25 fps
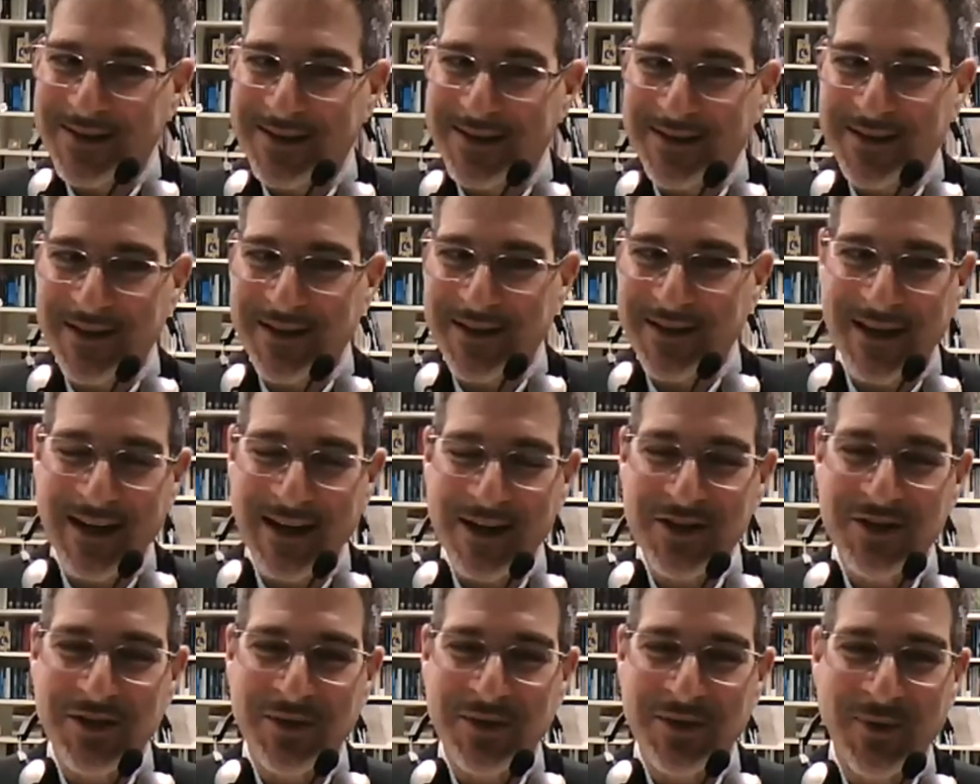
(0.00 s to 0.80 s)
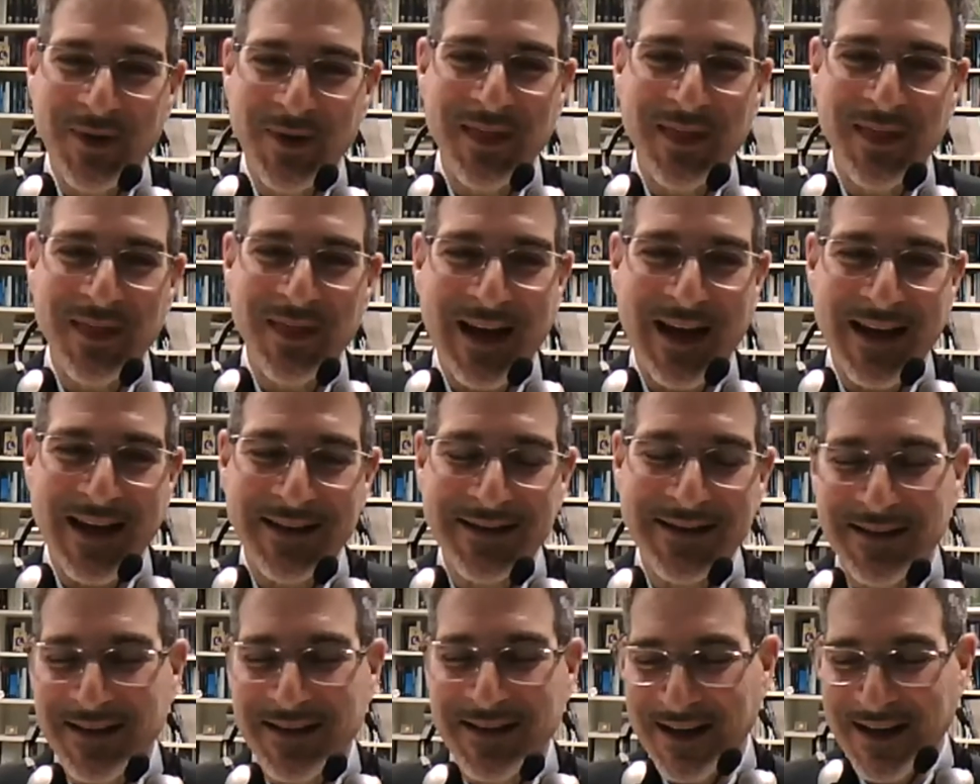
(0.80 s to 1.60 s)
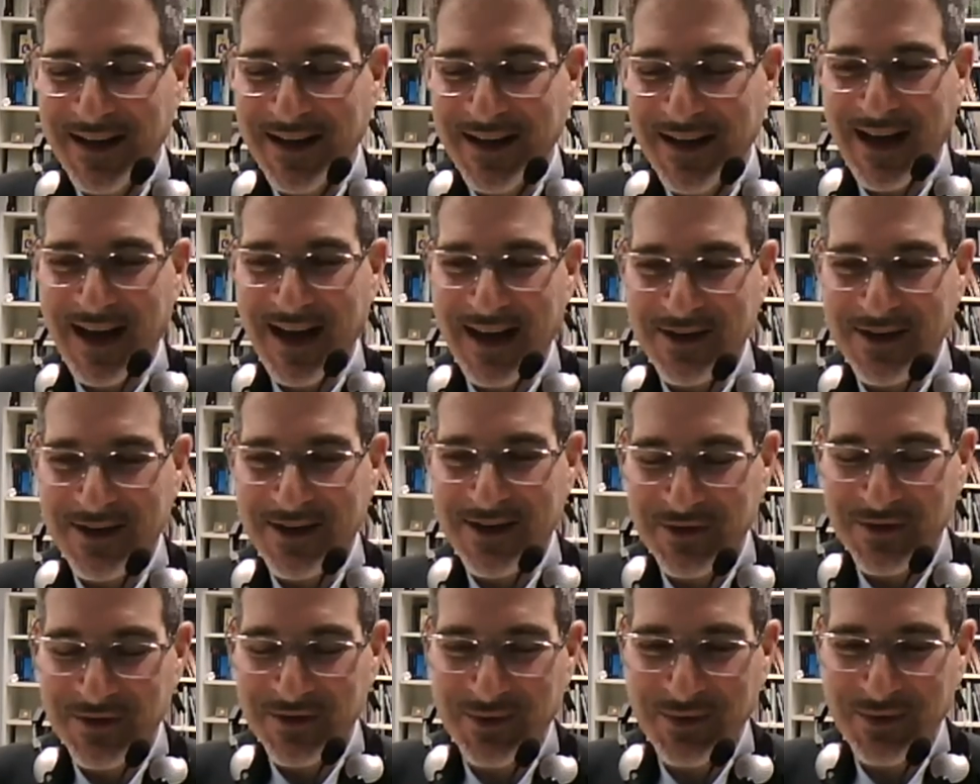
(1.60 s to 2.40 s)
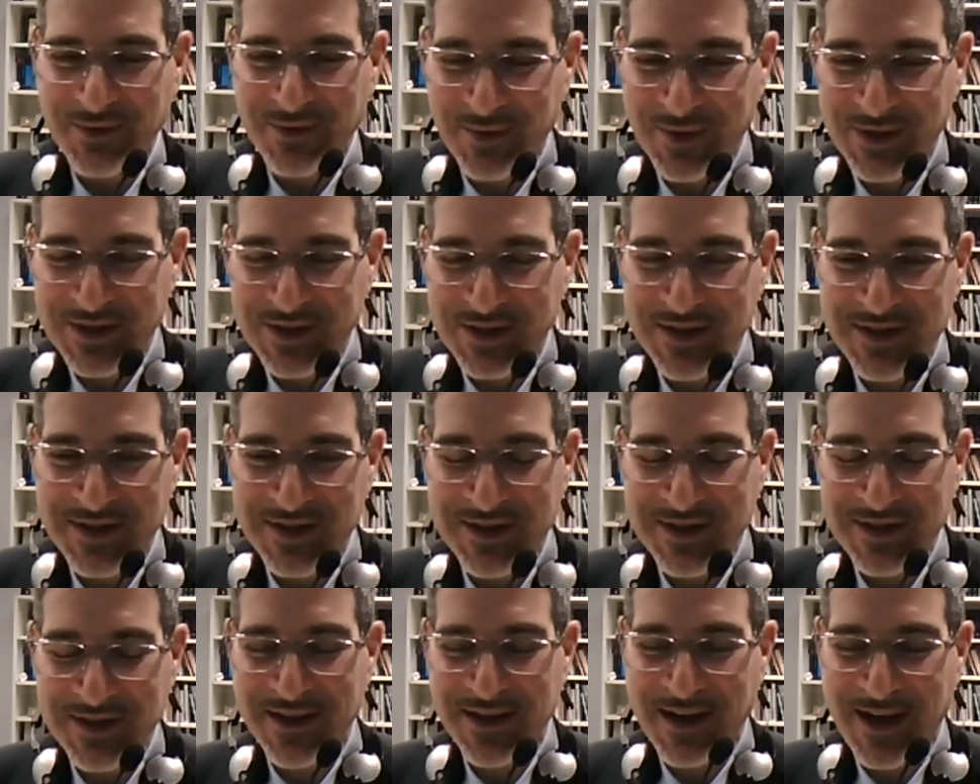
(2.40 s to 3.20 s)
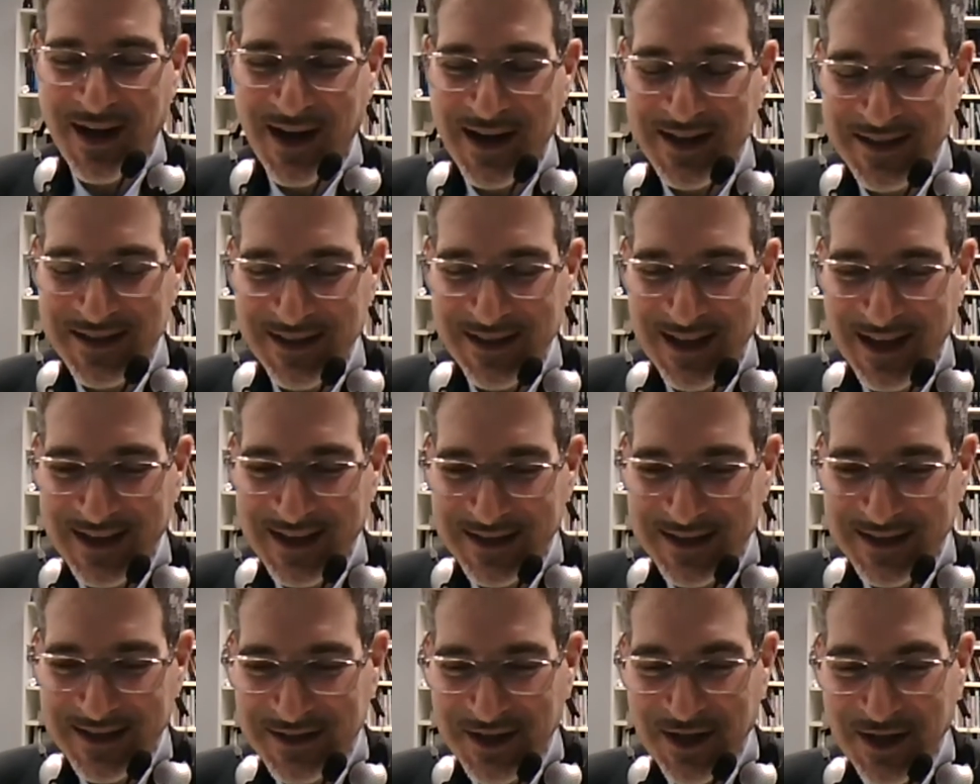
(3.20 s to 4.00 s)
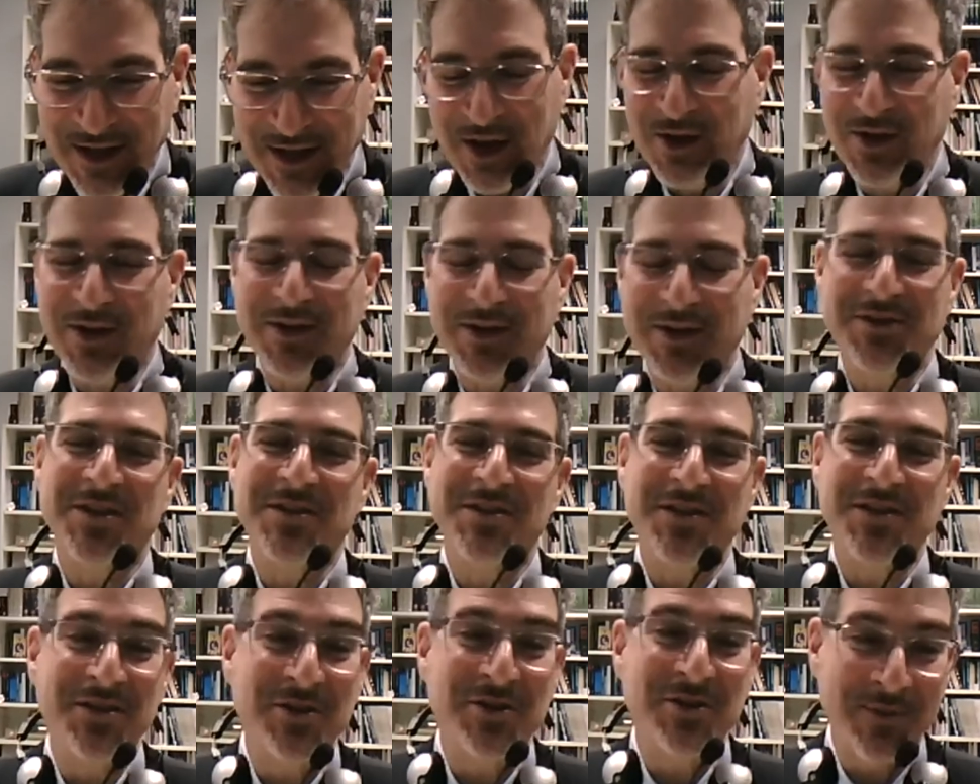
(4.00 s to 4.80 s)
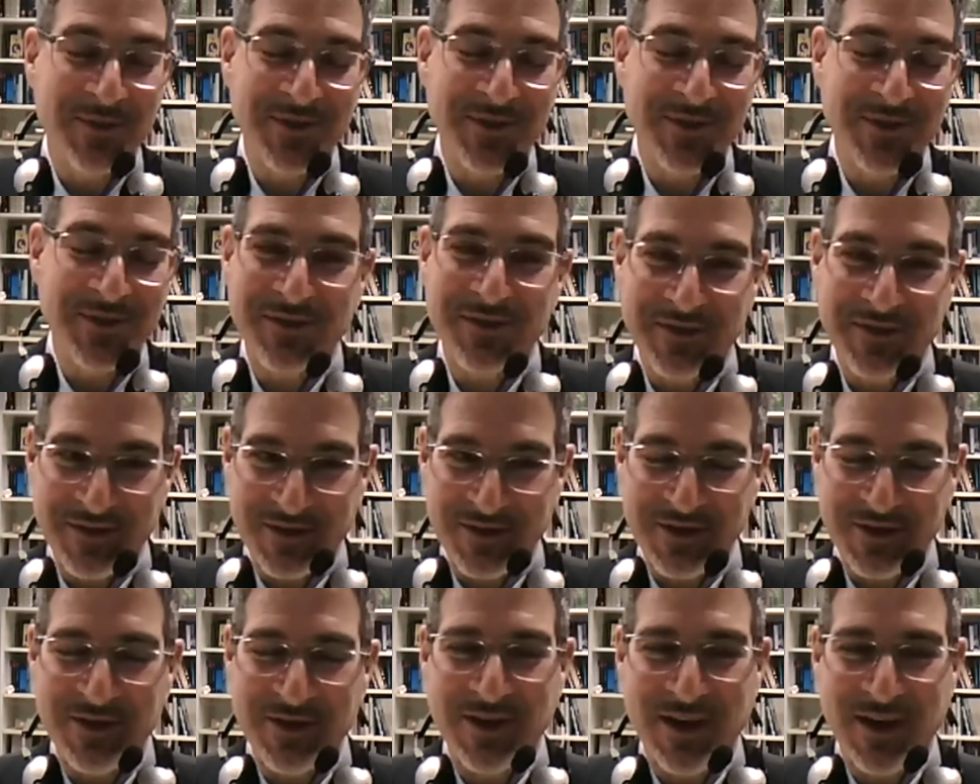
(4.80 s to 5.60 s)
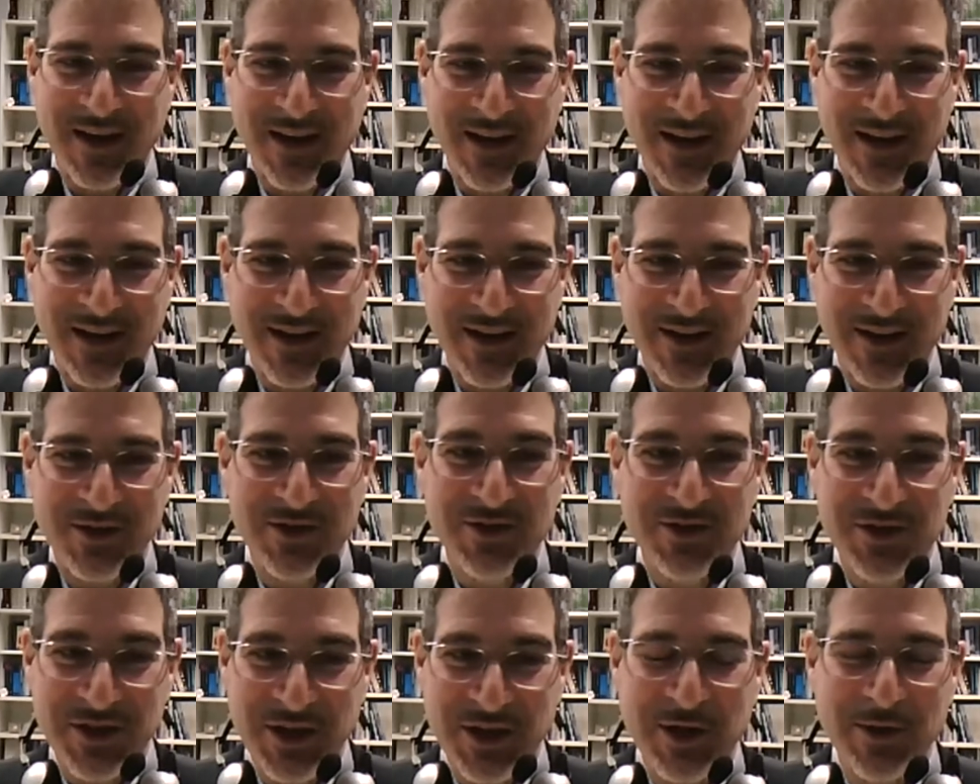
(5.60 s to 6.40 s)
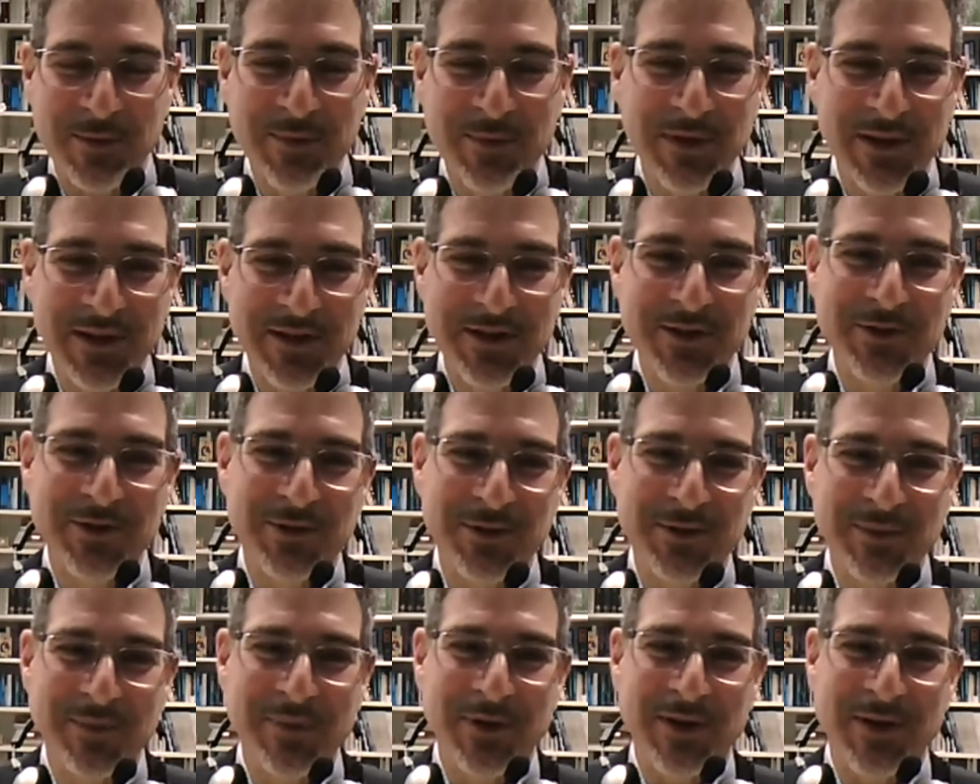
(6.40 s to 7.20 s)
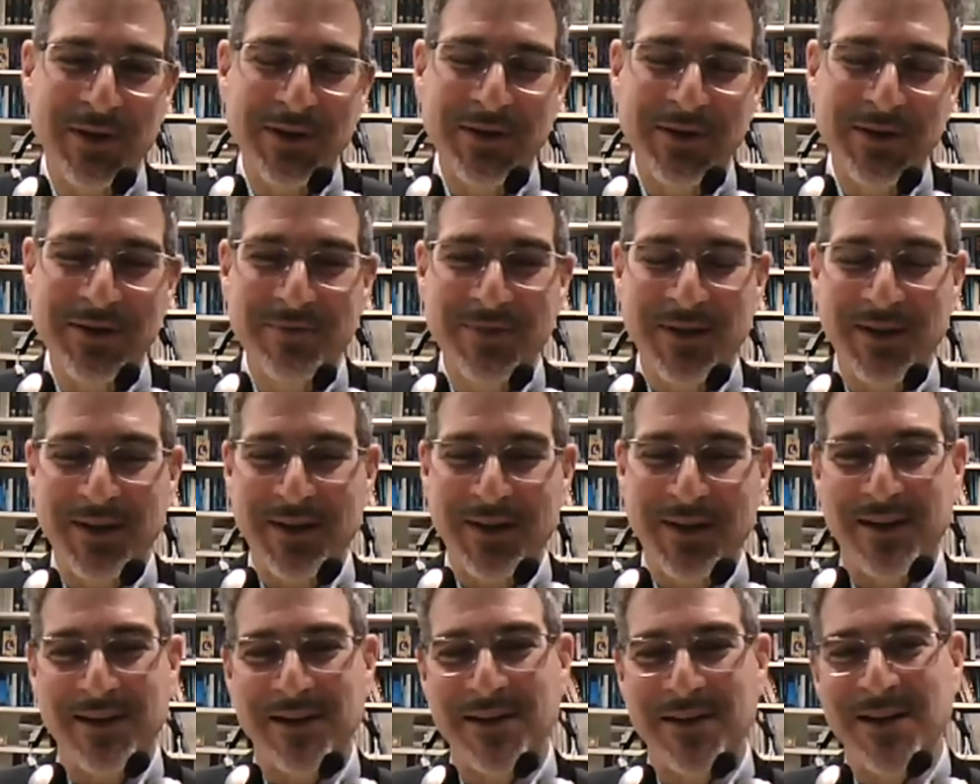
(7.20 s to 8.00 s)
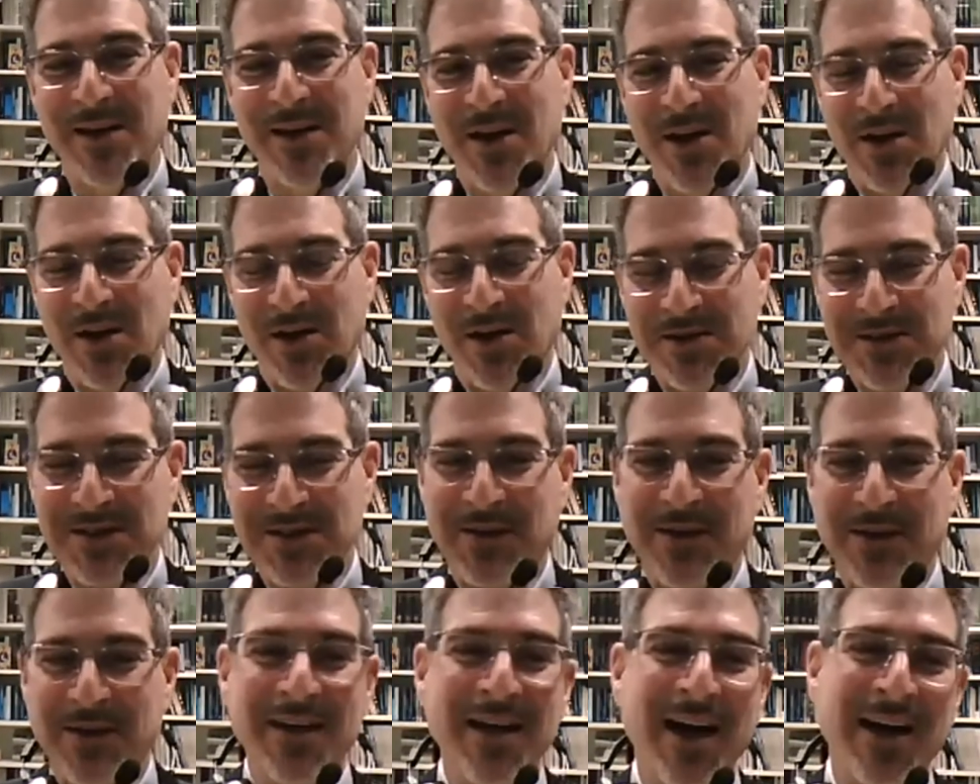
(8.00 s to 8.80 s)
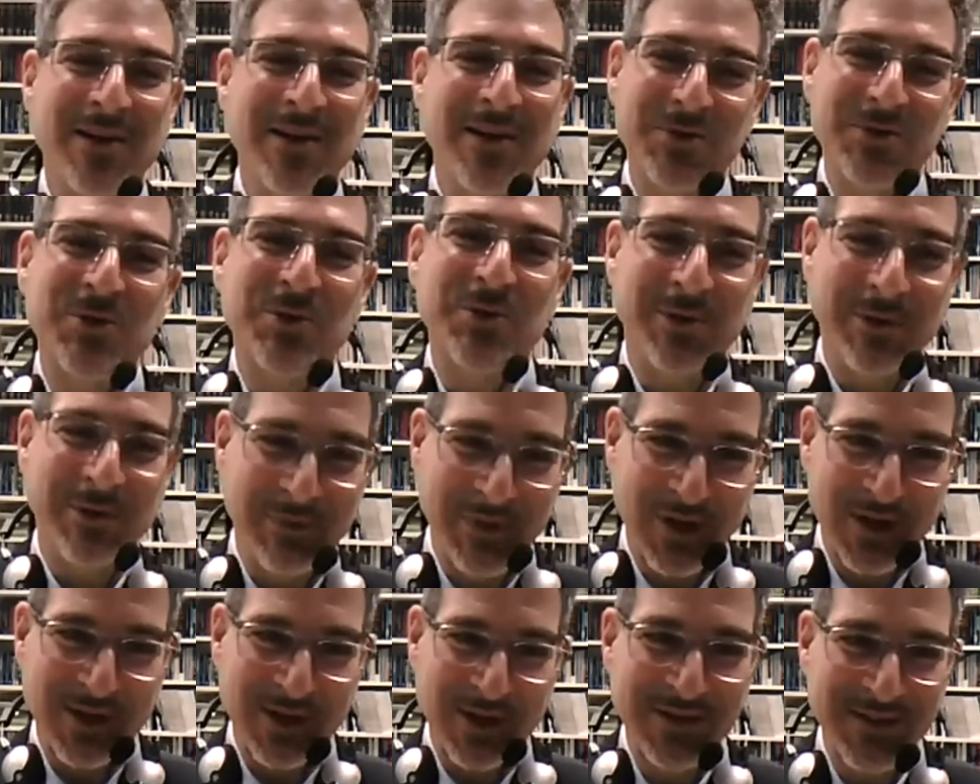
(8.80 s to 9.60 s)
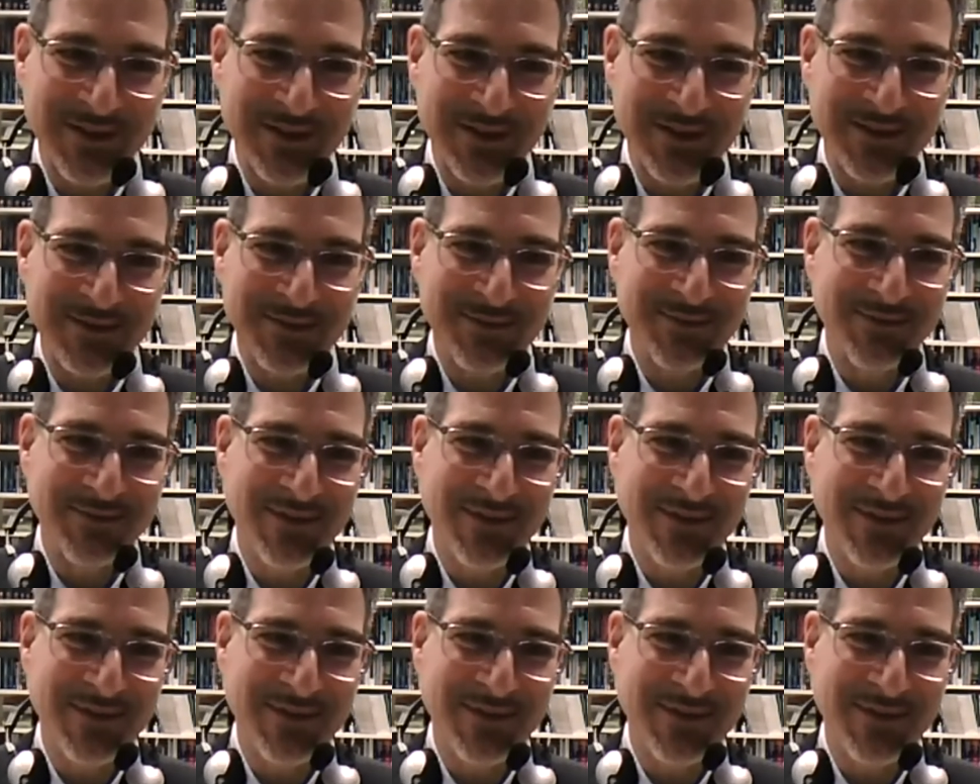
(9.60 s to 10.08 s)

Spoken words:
in connection with that, Andrew, which is it's isolated not just in terms of geopolitical blocks, but there also are cultural blocks.